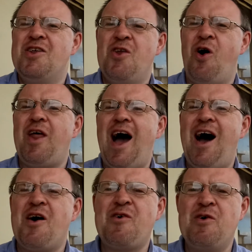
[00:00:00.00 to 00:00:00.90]
not
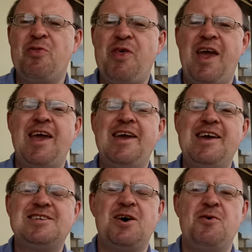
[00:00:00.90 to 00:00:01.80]
our own thing,
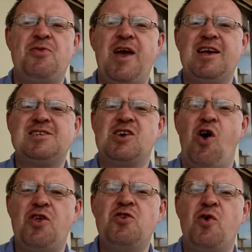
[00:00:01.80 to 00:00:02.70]
his own thing. So
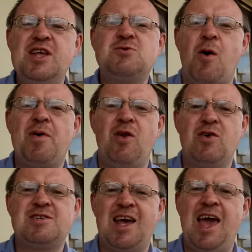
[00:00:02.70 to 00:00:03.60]
God anoints what
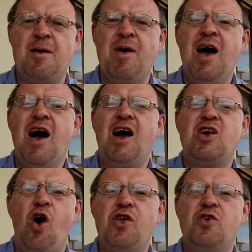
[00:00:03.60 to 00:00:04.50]
belongs to him, and
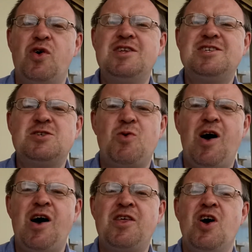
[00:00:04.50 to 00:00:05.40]
God anoints his
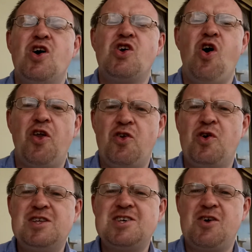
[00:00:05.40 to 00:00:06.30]
word, God
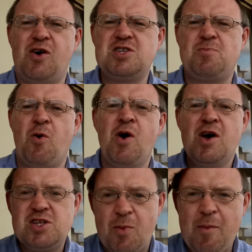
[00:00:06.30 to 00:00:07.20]
anoints the gospel.
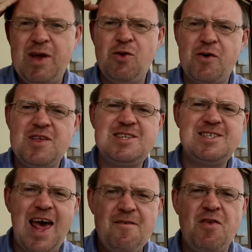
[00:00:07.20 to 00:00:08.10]
So when we look at the
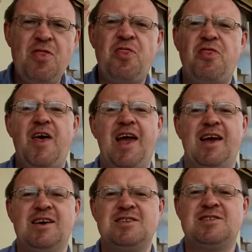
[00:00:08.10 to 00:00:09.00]
seven
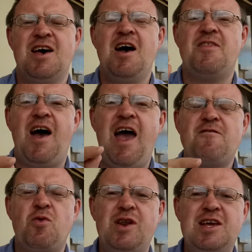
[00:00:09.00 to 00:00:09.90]
things that
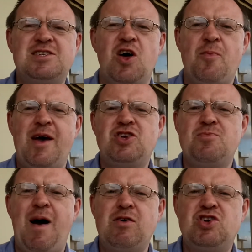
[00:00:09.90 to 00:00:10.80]
everyone needs to know about,
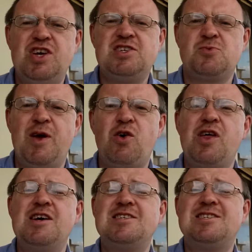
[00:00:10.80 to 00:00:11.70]
about Jesus, we're
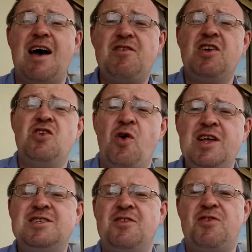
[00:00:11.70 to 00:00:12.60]
looking at seven
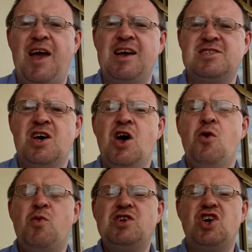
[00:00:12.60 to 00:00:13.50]
anointed things
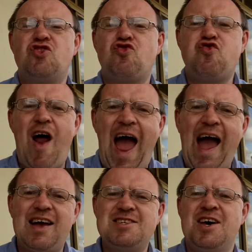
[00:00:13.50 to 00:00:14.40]
which
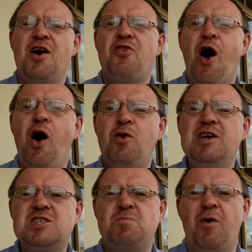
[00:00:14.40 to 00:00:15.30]
attract the
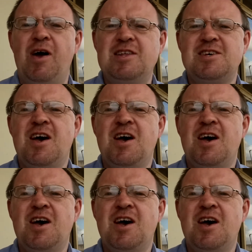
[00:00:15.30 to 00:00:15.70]
Holy Spirit.